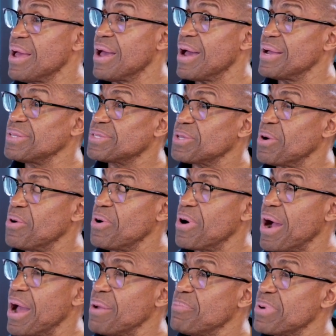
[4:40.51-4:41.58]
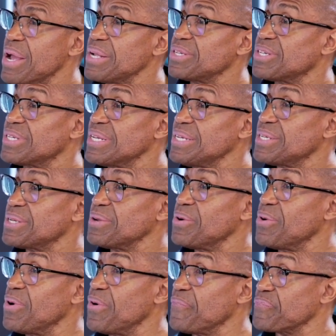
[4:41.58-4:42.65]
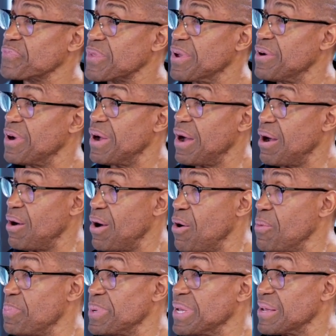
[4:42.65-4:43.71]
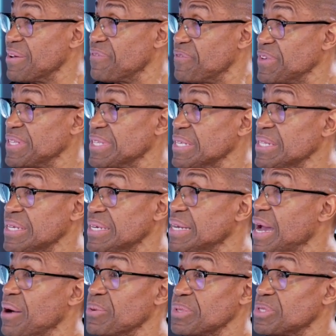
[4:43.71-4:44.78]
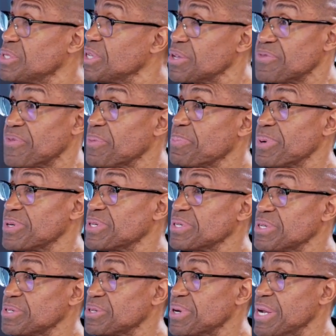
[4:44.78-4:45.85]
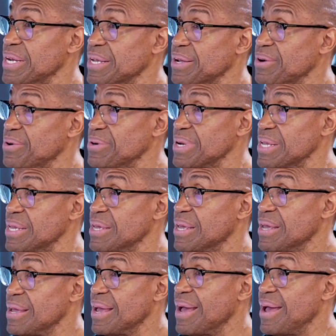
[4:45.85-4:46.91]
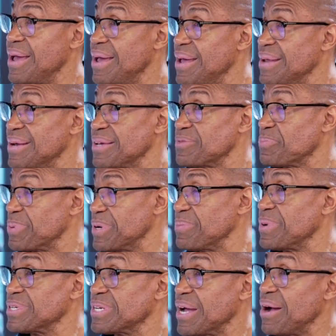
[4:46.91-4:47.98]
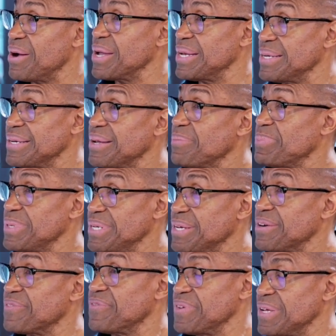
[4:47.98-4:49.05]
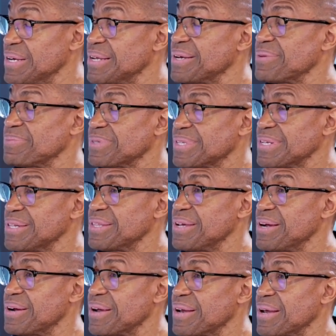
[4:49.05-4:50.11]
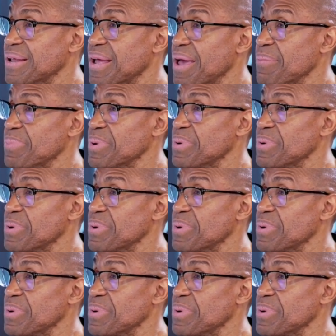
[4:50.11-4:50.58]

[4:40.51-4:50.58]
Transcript: And so I branched into opening a facility that was just for personal training only. And that's pretty much how I ended up in Deerfield, and I'm still there and happy with